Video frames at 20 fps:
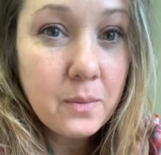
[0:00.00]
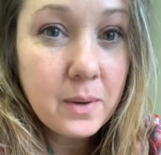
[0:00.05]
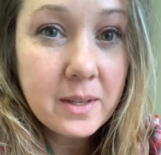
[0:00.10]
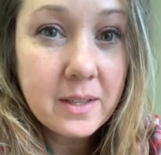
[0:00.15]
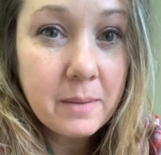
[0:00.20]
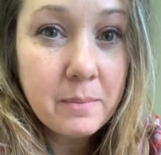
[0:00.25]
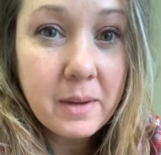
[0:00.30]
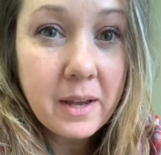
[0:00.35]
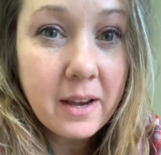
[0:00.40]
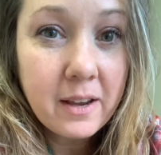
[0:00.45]
because
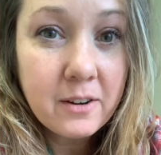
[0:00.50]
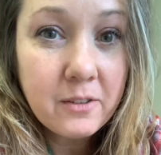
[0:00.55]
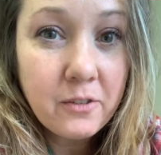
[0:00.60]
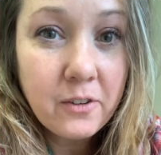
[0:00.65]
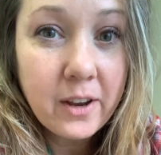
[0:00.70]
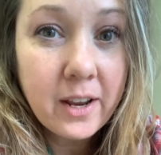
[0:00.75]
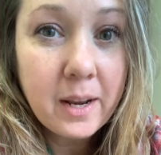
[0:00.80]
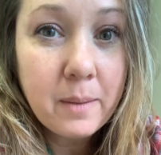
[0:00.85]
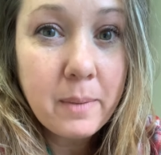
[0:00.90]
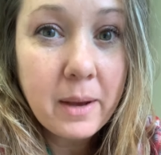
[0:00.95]
I'm not going to
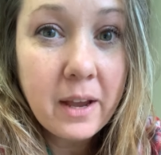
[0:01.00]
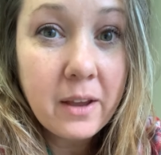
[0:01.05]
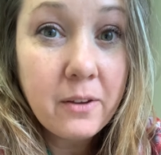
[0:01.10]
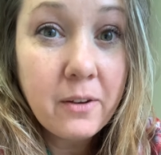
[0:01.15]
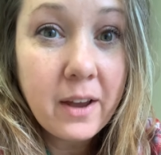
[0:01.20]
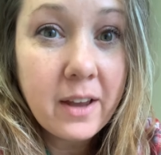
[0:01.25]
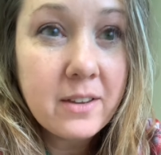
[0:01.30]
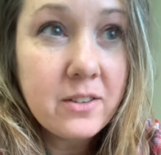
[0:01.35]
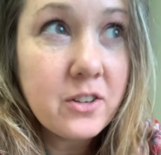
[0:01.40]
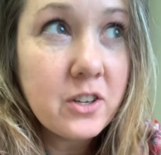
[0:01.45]
forget about you
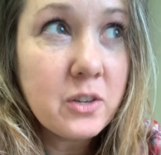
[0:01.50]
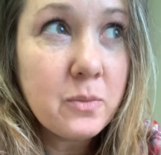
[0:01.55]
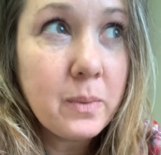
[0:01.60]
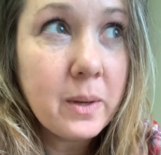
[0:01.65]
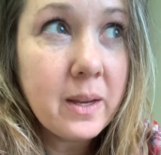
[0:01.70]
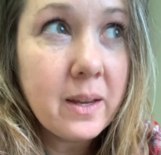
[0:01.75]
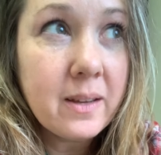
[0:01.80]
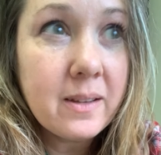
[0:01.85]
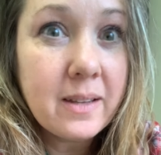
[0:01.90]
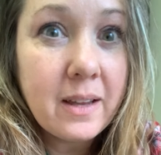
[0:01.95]
guys just
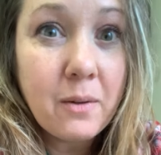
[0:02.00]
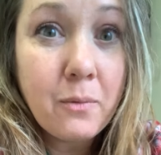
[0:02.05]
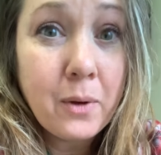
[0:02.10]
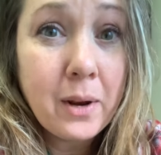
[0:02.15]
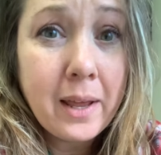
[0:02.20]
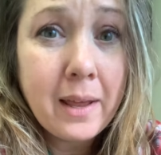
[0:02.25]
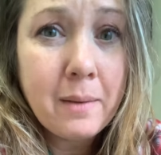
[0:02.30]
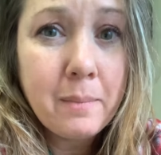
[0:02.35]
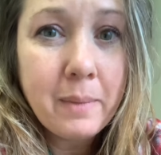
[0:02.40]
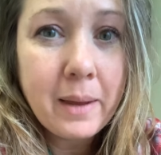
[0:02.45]
because I
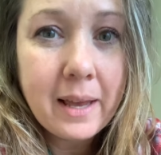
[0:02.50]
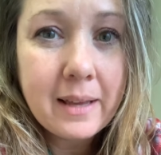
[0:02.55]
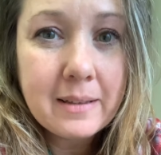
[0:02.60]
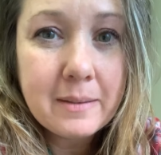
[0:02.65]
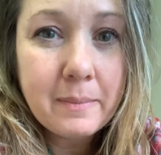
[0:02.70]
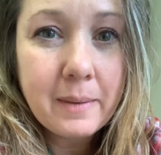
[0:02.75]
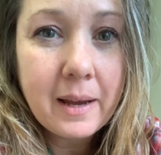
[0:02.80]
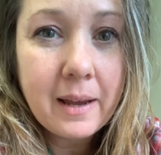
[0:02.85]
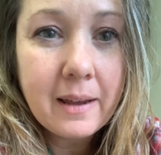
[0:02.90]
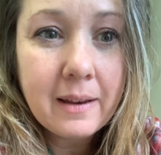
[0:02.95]
went ahead and
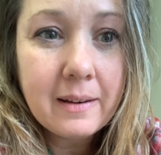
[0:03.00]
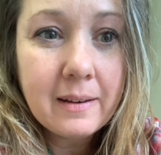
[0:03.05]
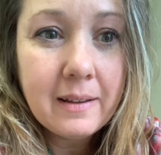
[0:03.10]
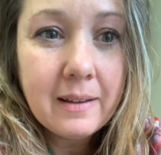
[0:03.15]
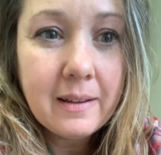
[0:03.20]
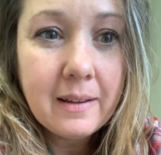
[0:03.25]
passed mine